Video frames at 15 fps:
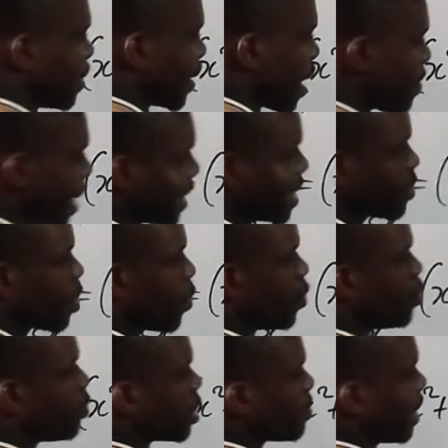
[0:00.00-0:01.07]
remember, this one
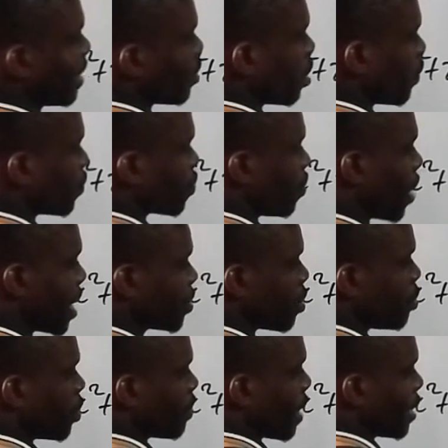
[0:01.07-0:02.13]
will multiply the whole of this one. Why
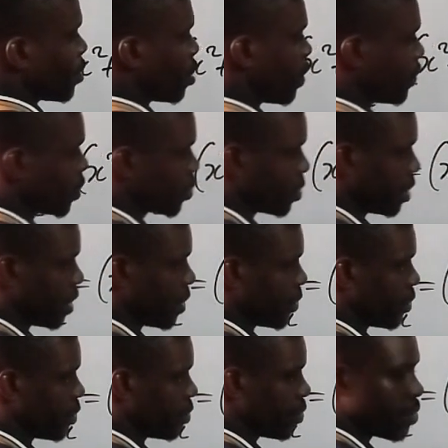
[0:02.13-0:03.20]
some multiply the whole of this one here?
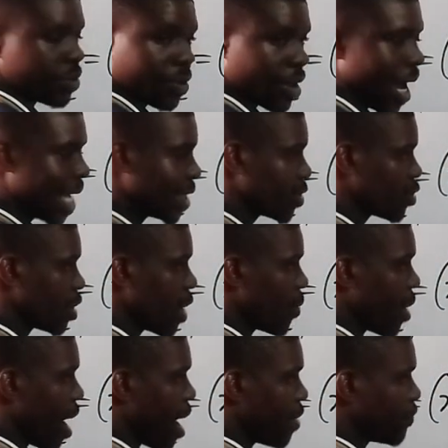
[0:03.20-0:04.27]
Right? So
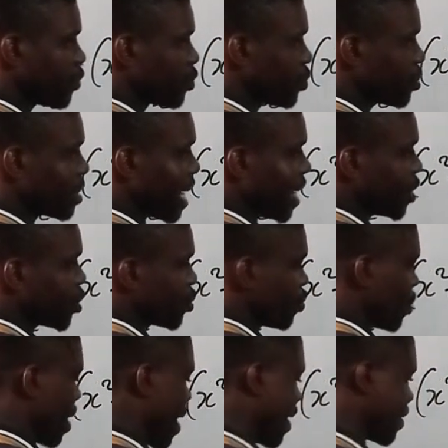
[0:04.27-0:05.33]
you have 2 times
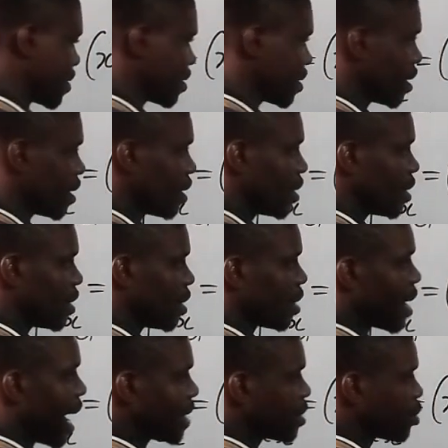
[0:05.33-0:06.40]
2s,
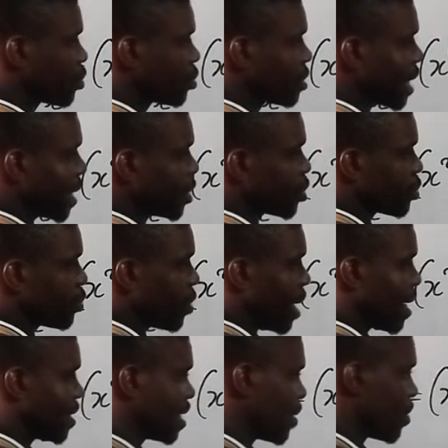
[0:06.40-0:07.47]
right? 2 times
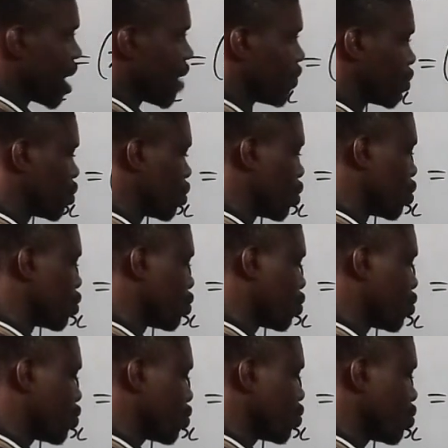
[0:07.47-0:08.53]
2s, here we have what?
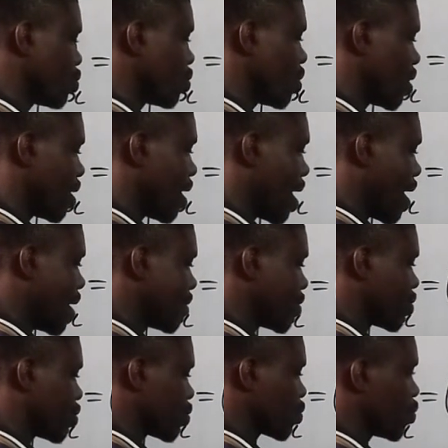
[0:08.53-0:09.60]
2s
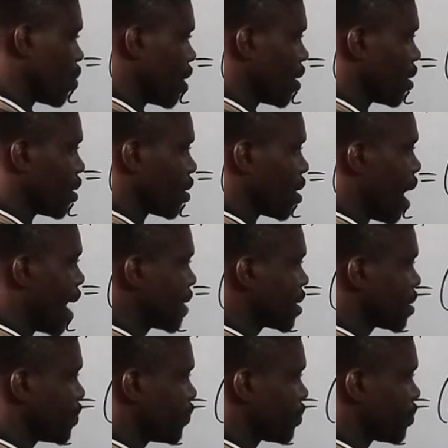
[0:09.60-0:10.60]
squared, right?